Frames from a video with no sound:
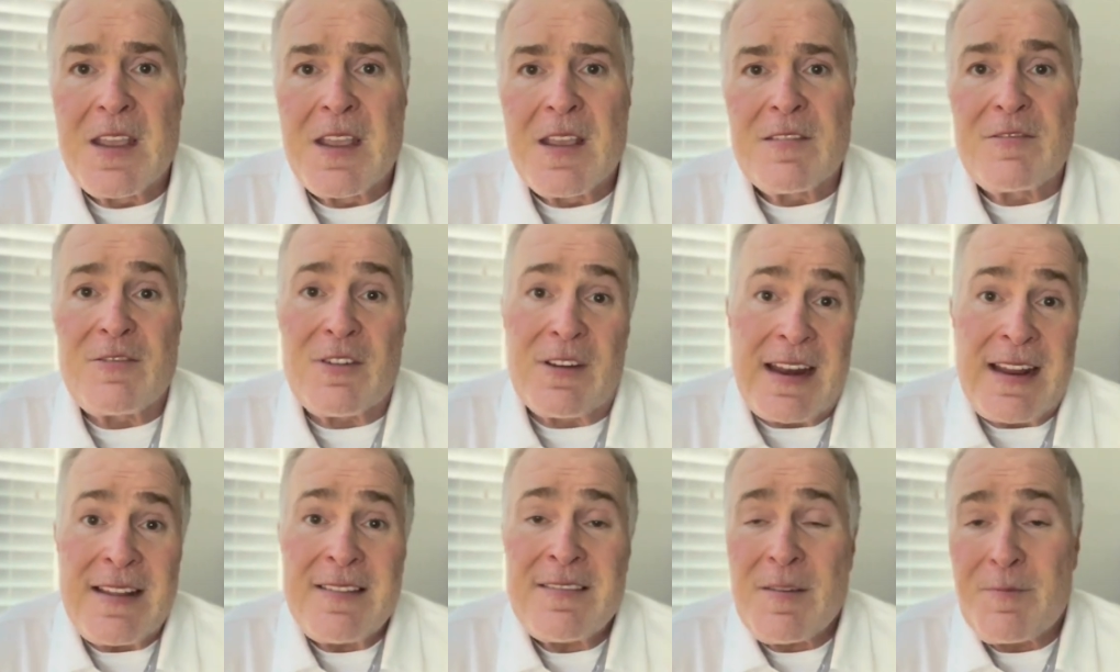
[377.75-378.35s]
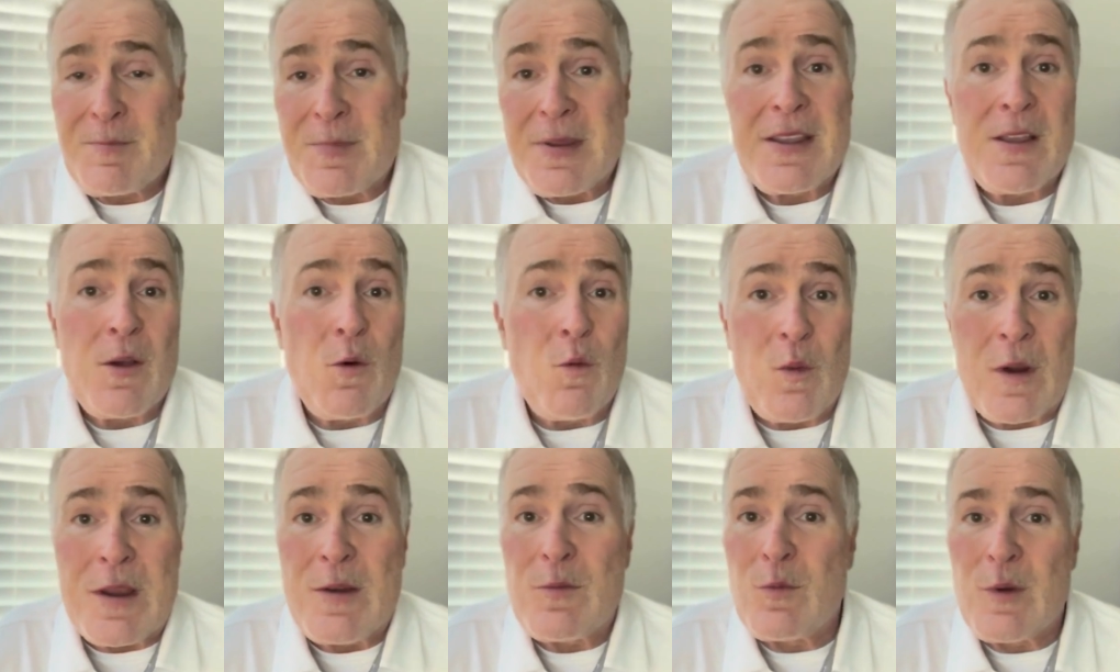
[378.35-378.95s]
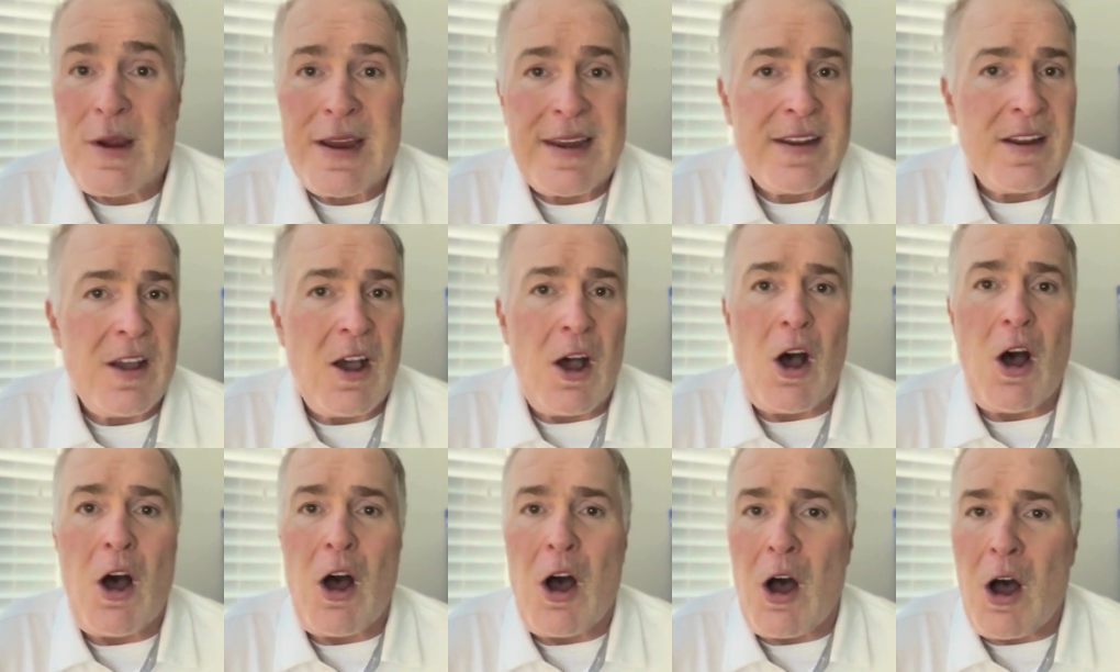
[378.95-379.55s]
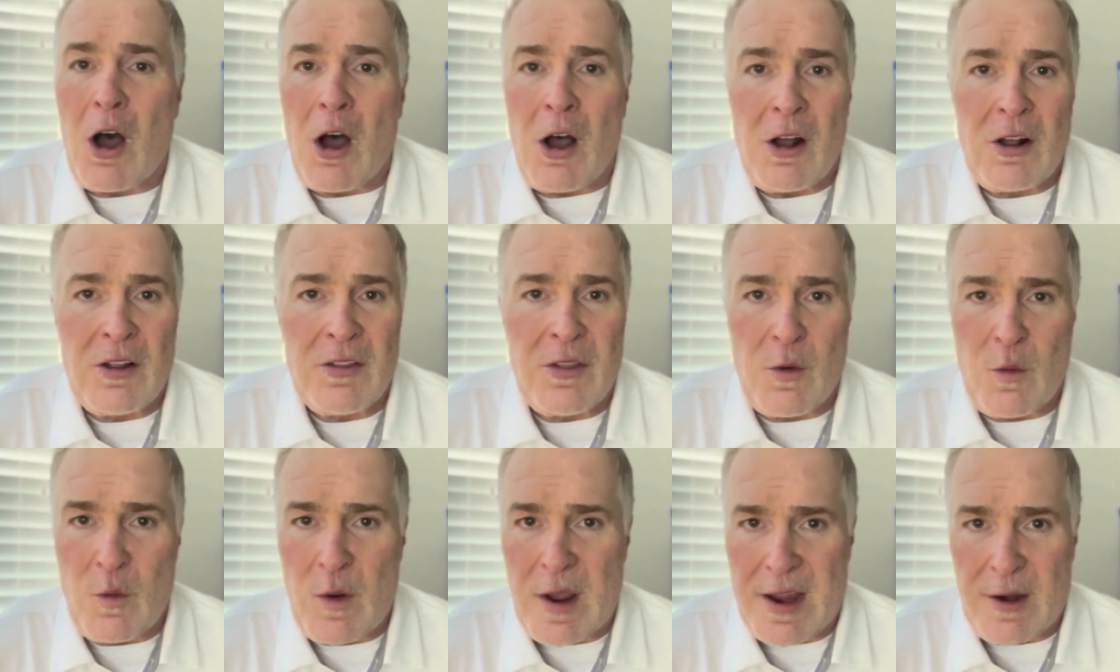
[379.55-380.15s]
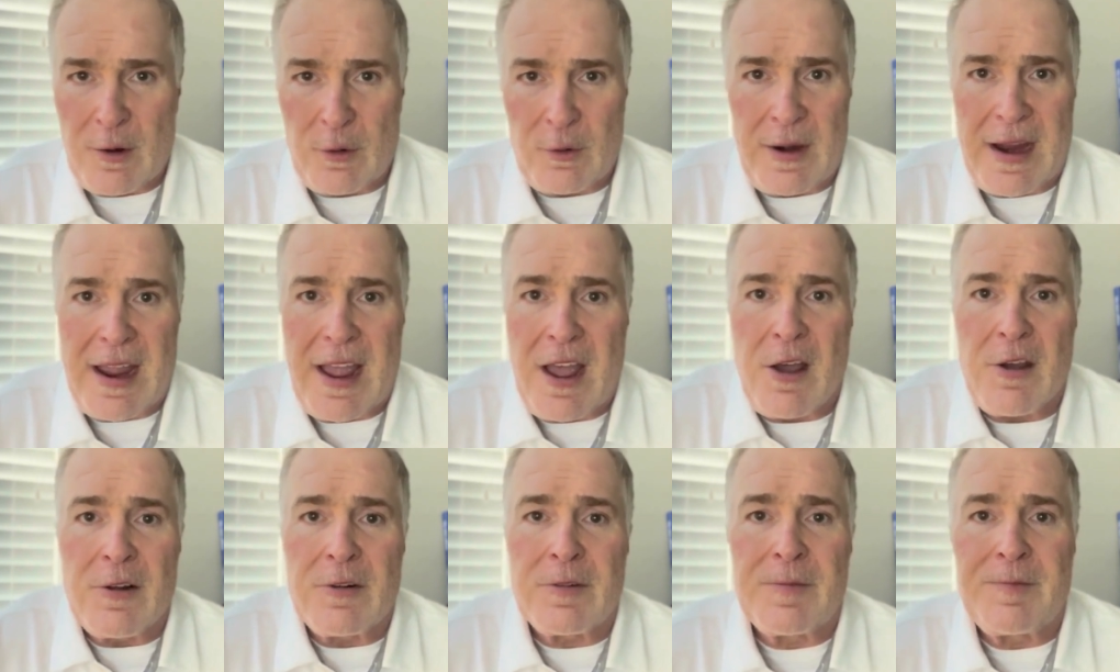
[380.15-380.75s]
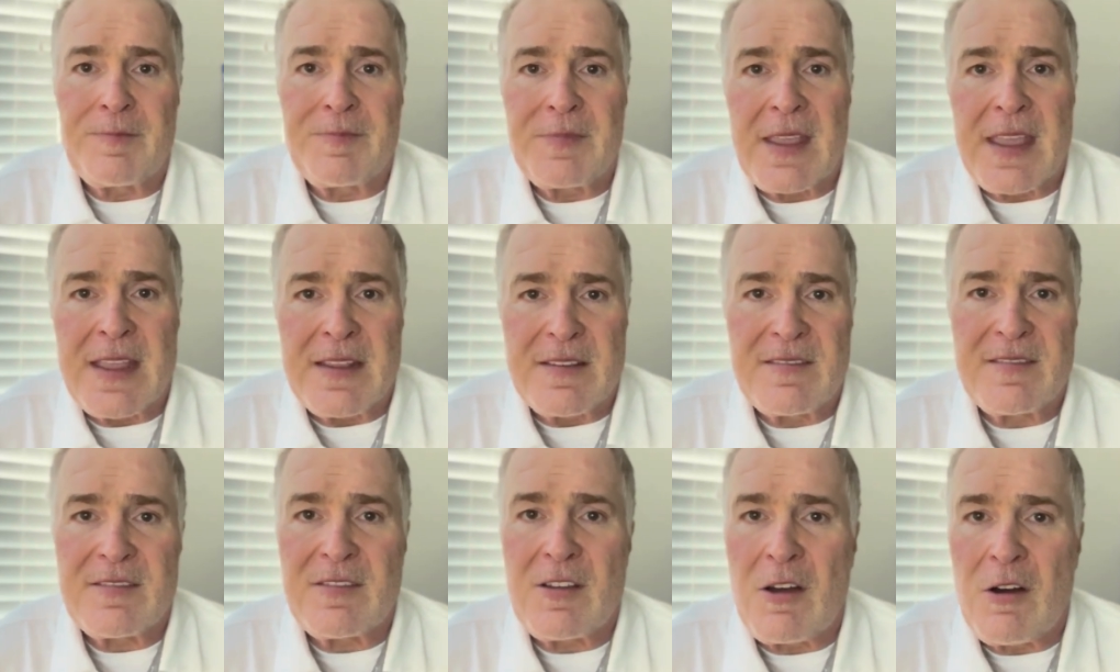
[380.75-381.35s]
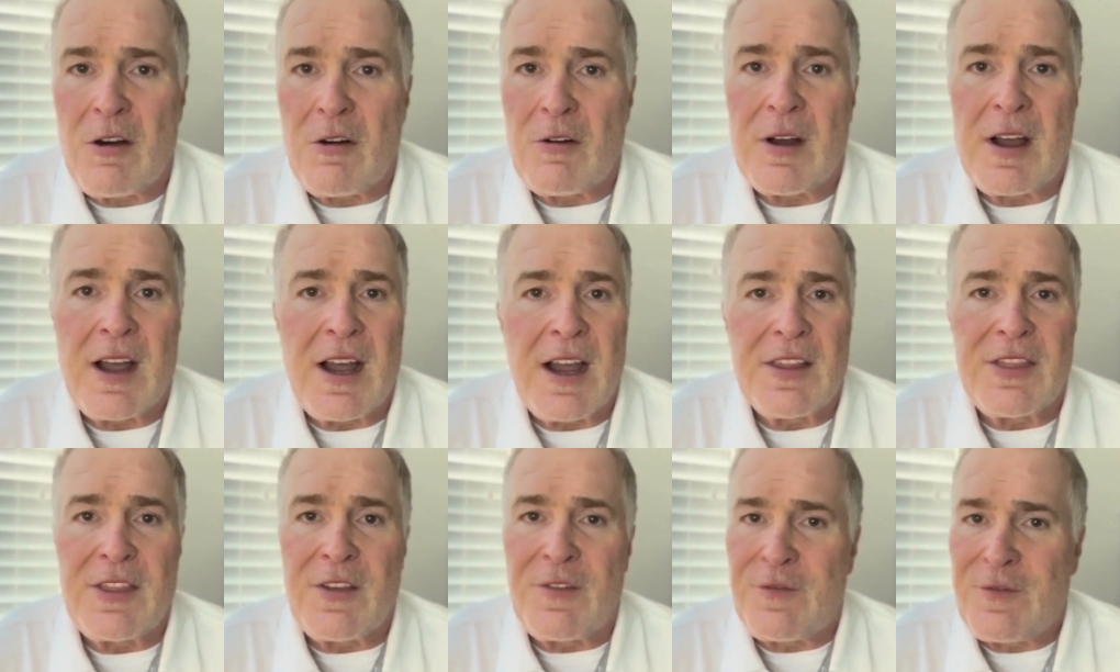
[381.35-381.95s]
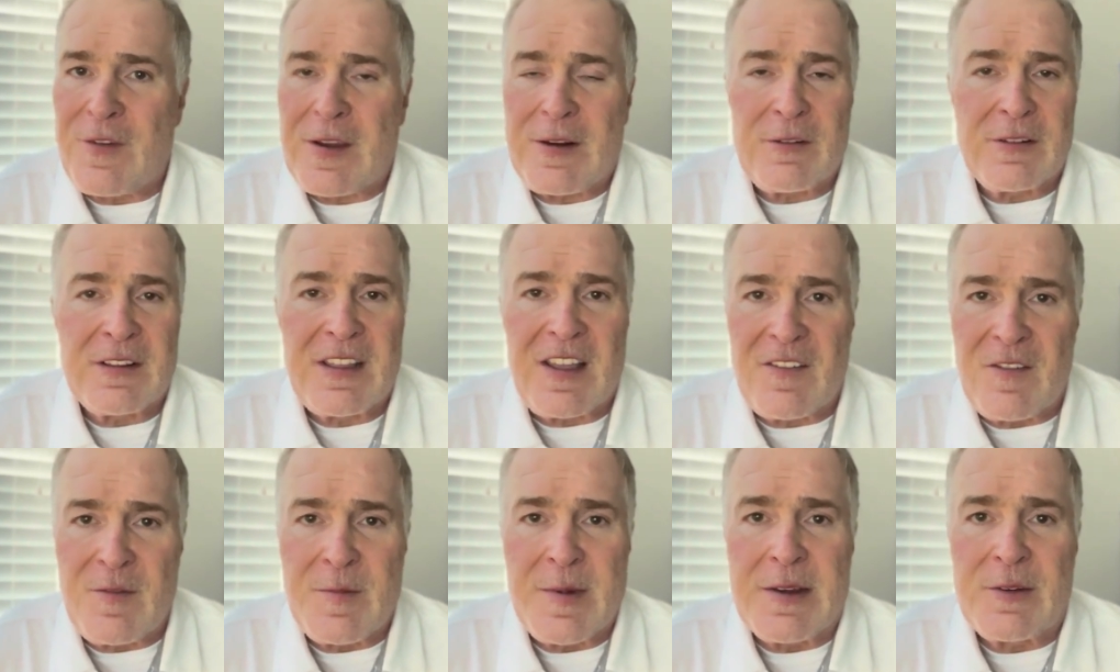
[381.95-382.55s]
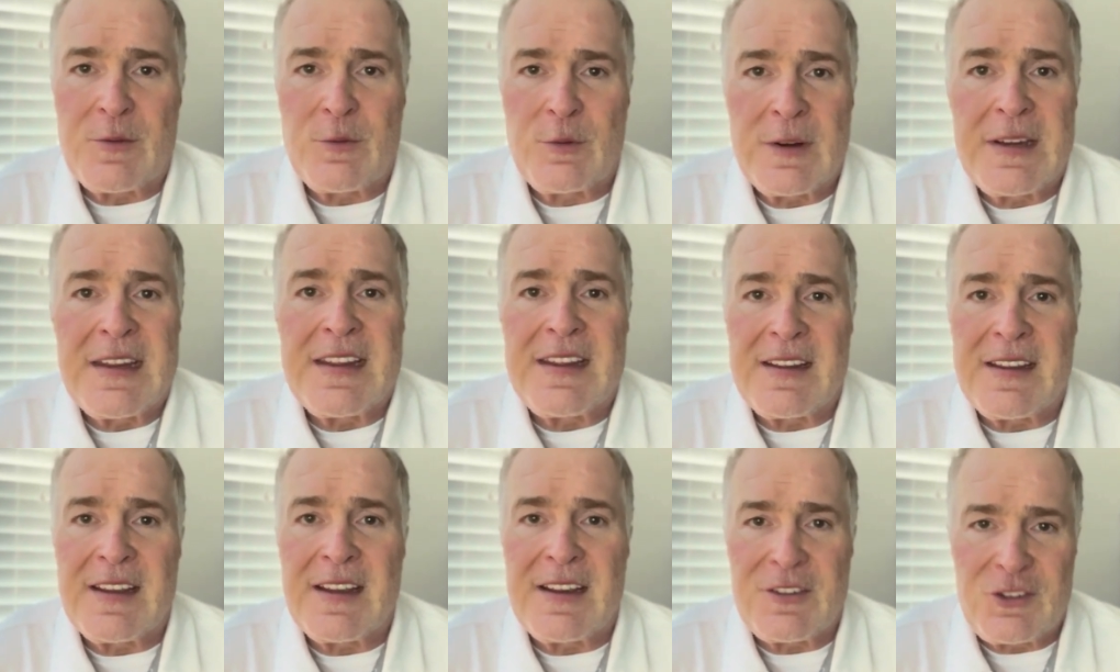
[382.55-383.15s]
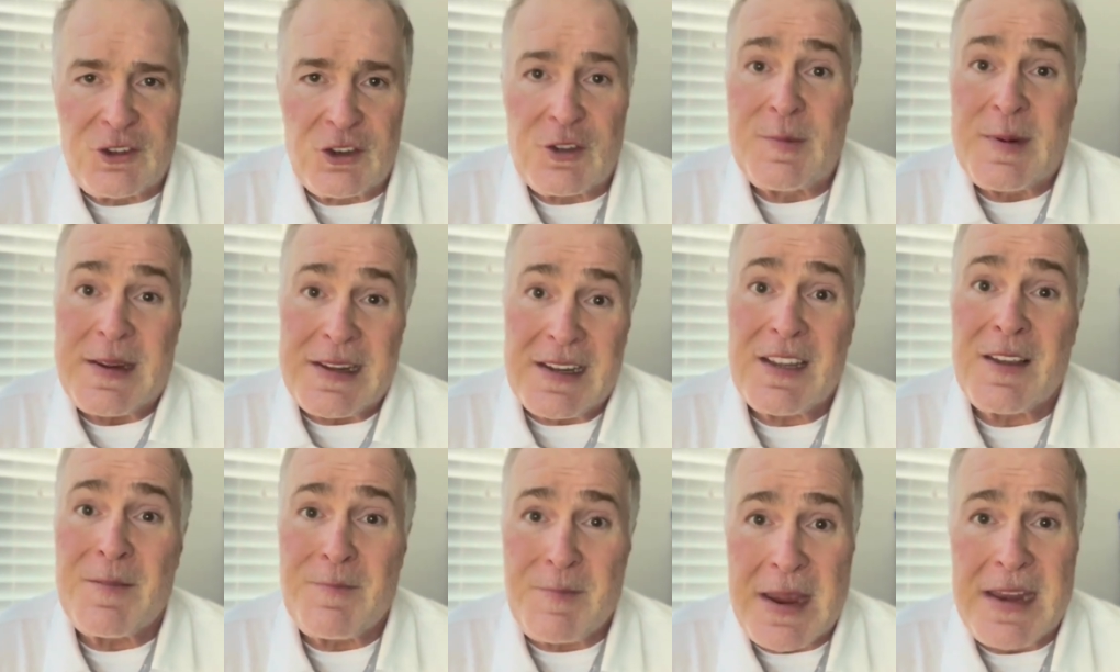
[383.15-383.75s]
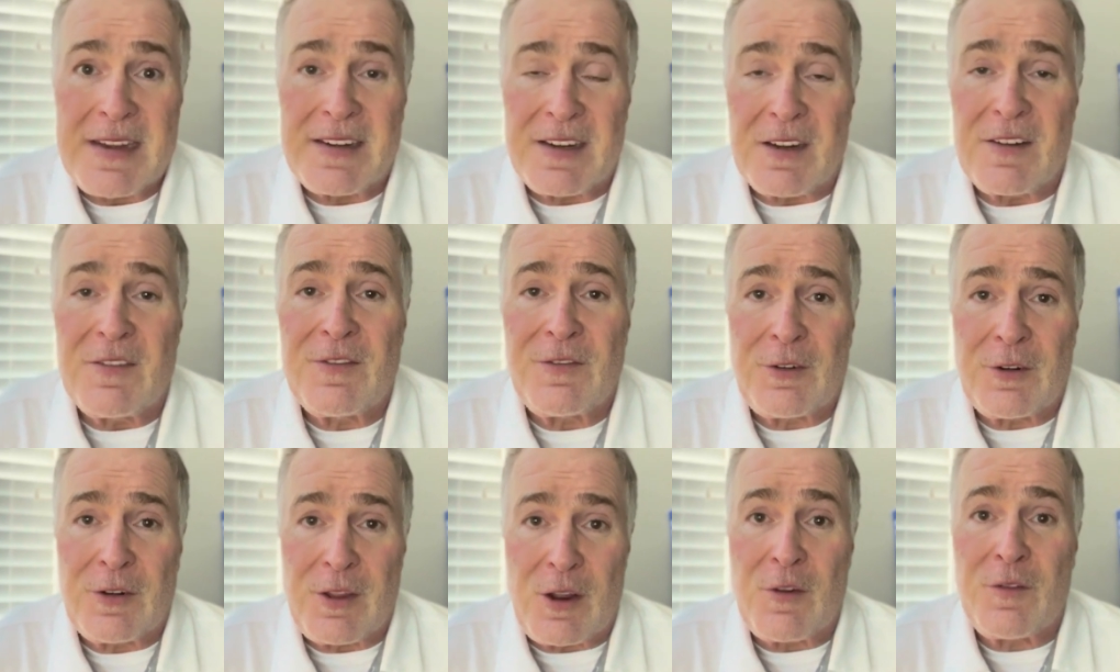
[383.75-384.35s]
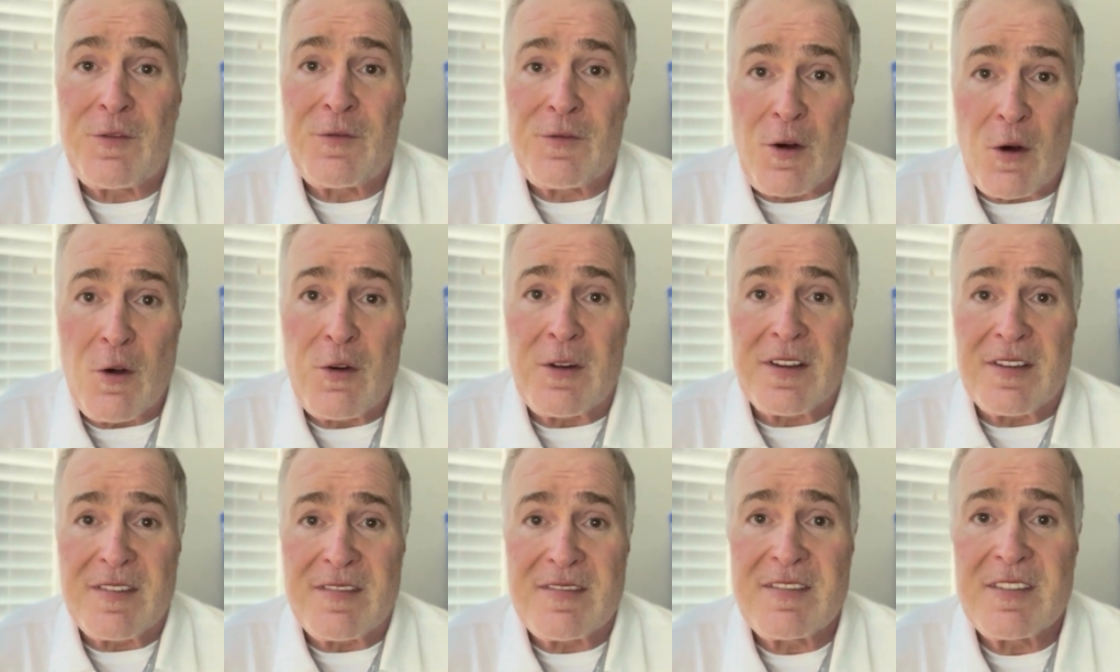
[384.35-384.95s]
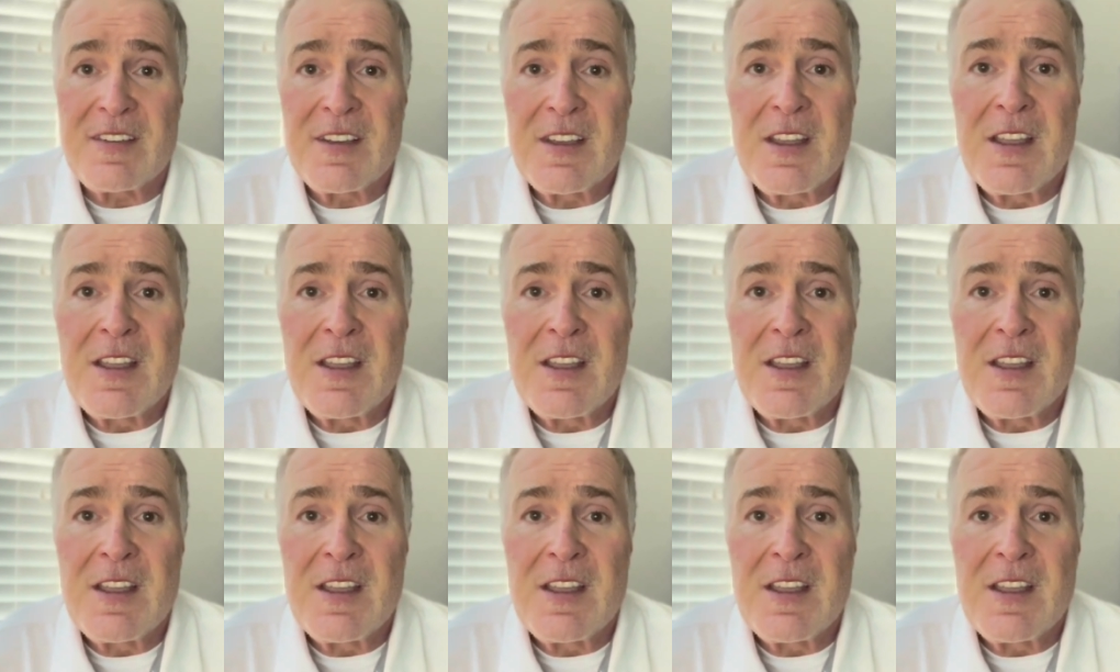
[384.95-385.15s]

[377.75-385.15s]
So it ends up being a win-win all the way around. And so the federal government really should be commended for their focus